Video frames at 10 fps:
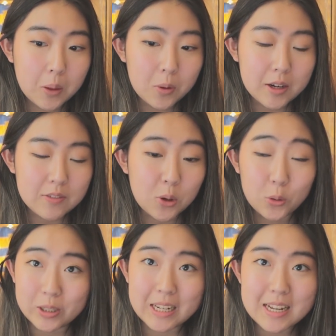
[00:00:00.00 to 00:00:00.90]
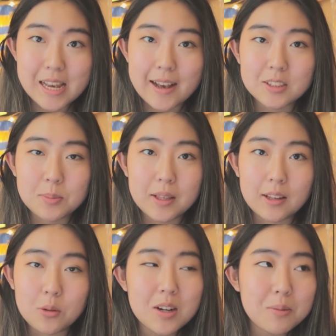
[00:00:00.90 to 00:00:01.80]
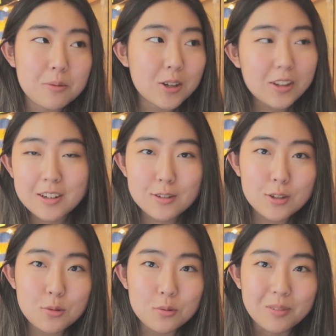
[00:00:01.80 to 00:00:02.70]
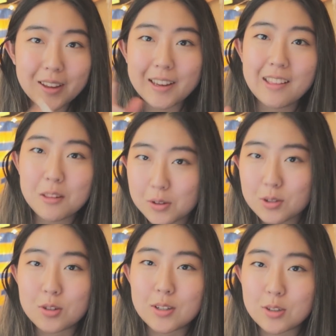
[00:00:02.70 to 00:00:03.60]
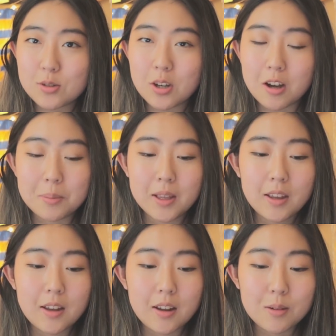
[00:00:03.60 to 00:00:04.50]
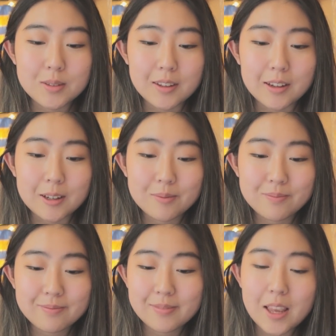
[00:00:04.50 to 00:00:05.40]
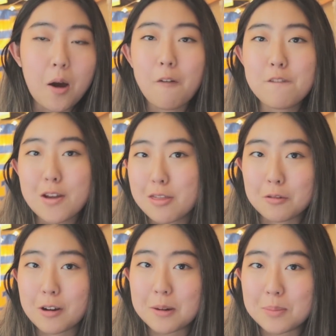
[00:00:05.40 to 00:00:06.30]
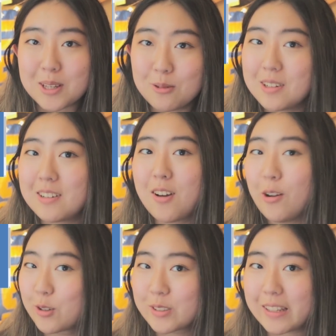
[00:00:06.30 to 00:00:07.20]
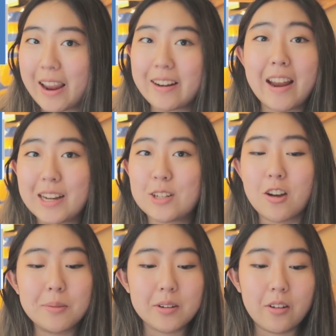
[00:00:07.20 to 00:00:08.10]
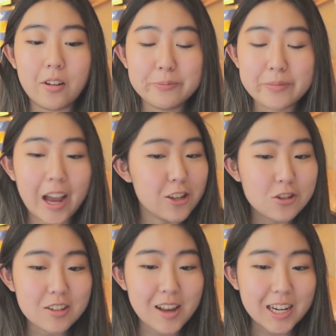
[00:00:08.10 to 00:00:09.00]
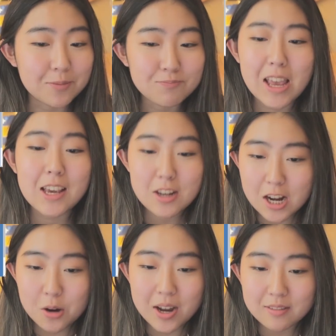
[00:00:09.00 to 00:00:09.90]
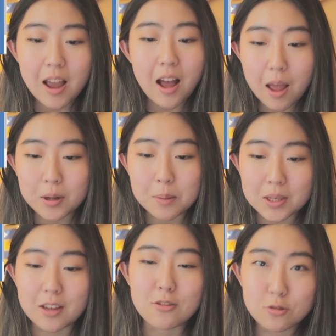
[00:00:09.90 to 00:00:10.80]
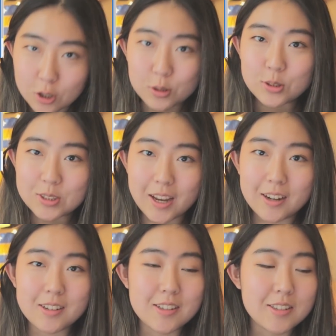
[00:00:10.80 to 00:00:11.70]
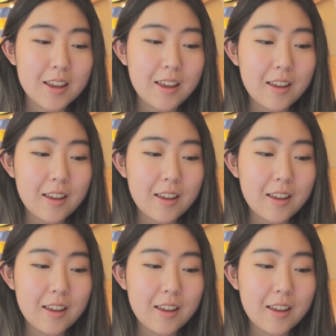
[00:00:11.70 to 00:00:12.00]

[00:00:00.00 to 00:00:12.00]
one of the older kids asked me like, what are you gonna do like in the future as your job? And I was like, 5th grade me who didn't understand any jobs at all. I just decided, you know what? I'm gonna be a neuroscientist.